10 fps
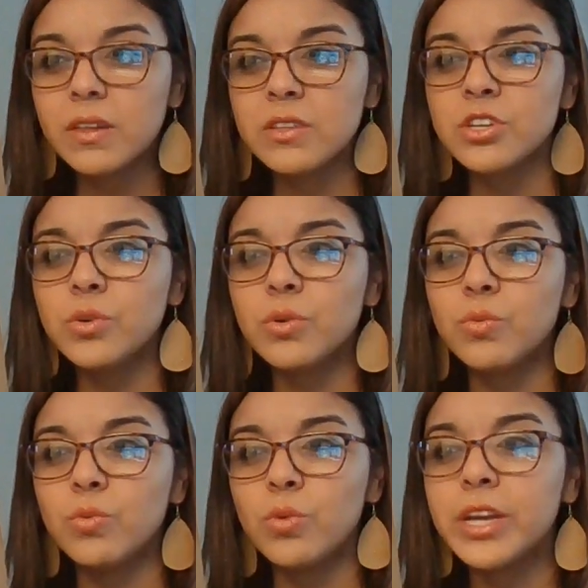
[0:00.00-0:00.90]
So
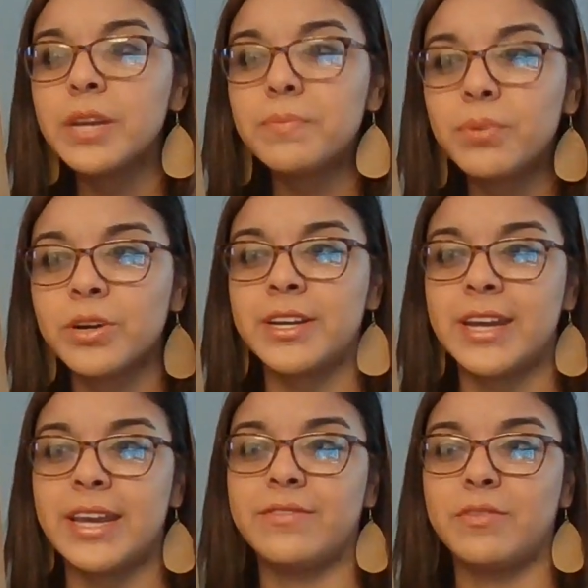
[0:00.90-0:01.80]
one important
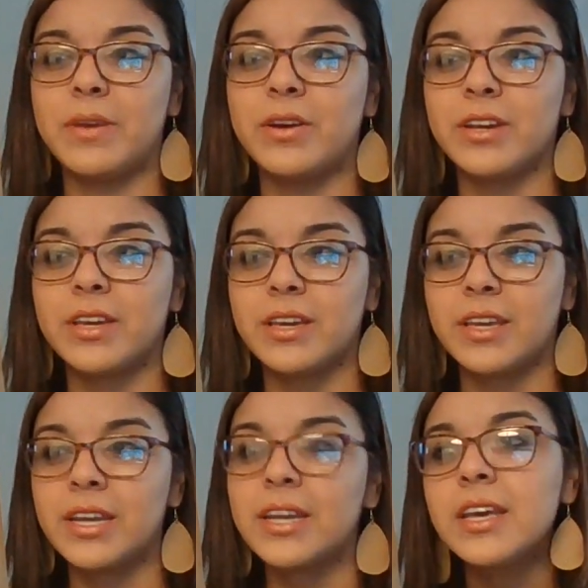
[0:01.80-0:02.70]
Native
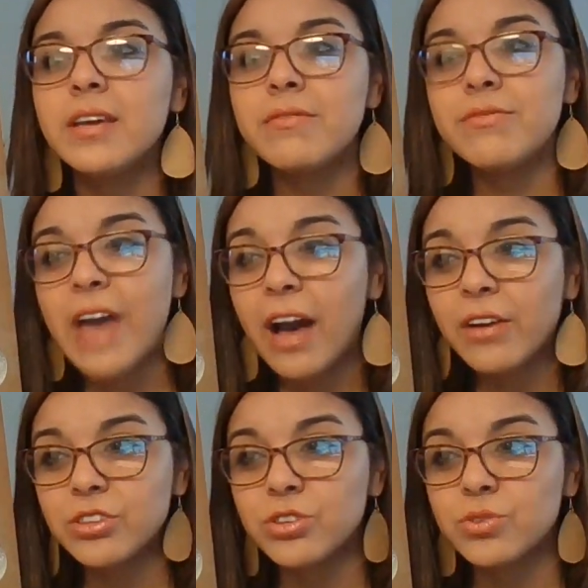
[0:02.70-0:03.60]
American
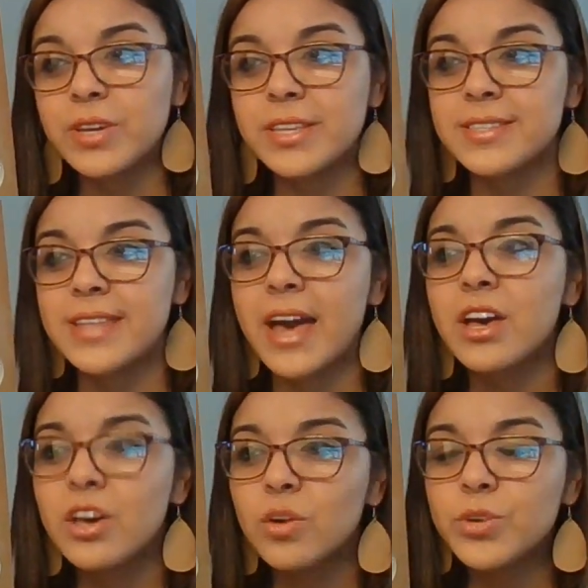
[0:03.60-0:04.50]
value is that
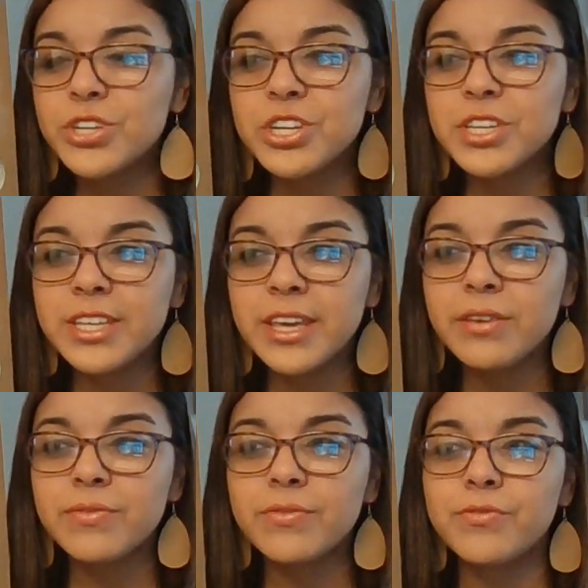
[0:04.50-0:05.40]
we should
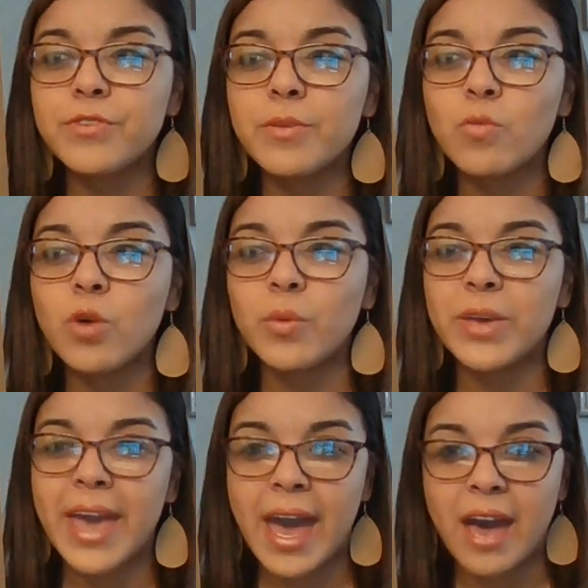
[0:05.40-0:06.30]
give from what we
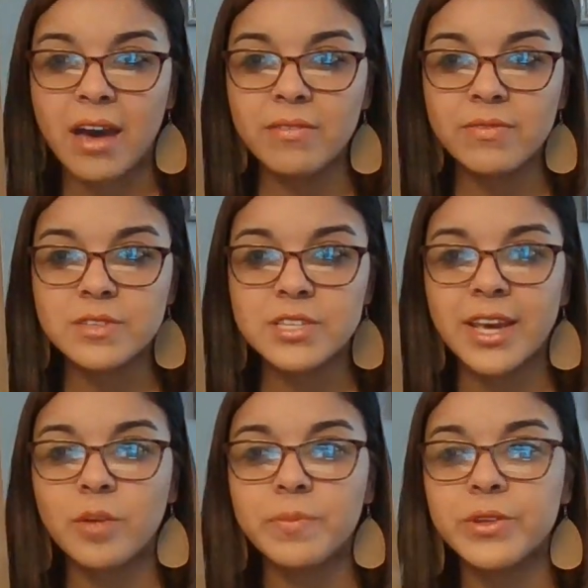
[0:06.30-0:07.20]
have to
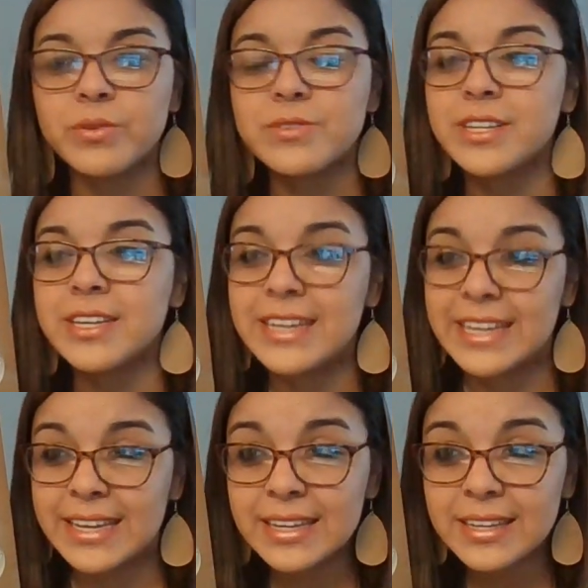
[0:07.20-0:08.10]
help those in
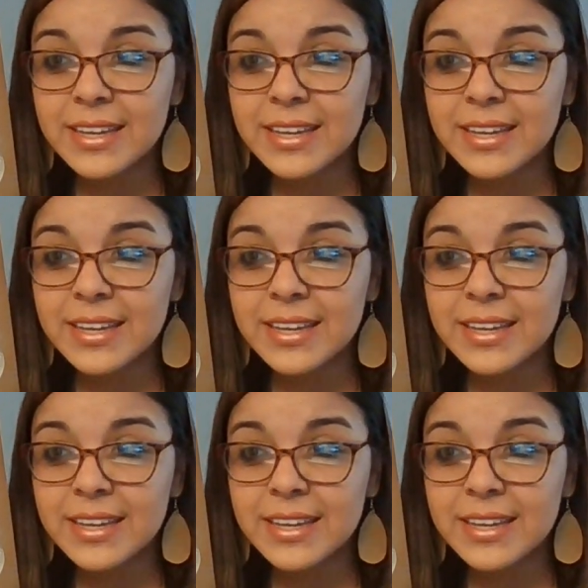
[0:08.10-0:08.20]
need